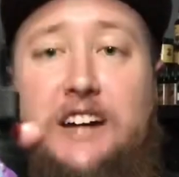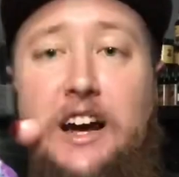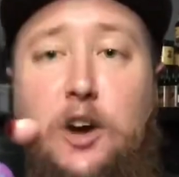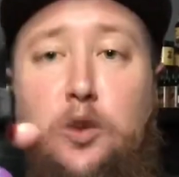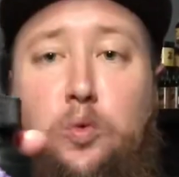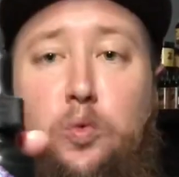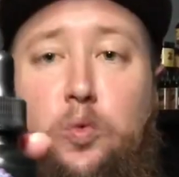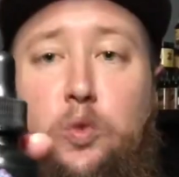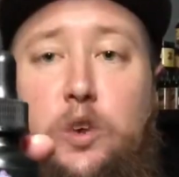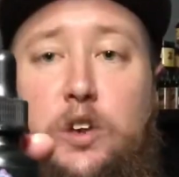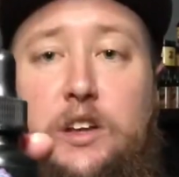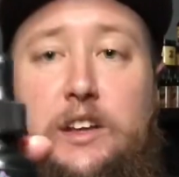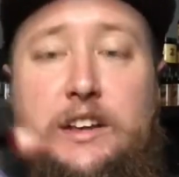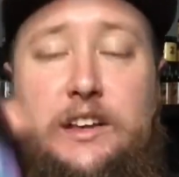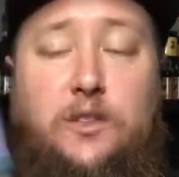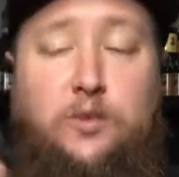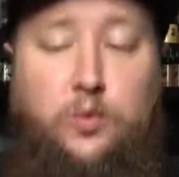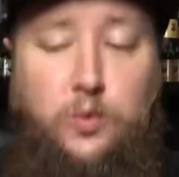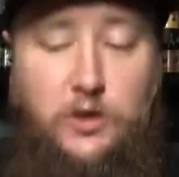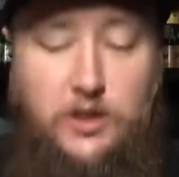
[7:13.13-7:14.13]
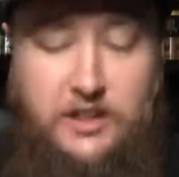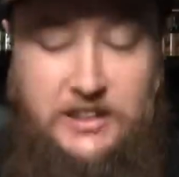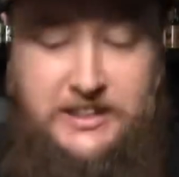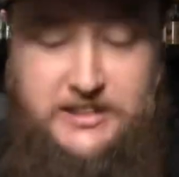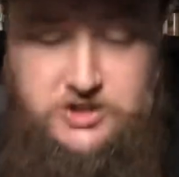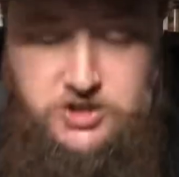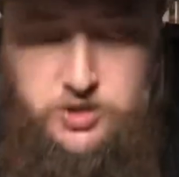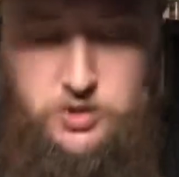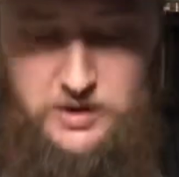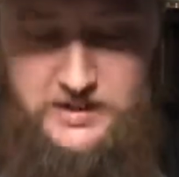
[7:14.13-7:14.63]
I really, really
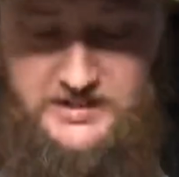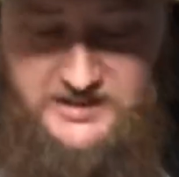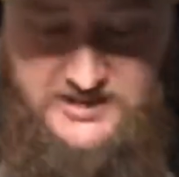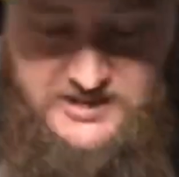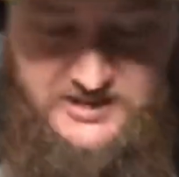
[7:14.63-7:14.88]
enjoy this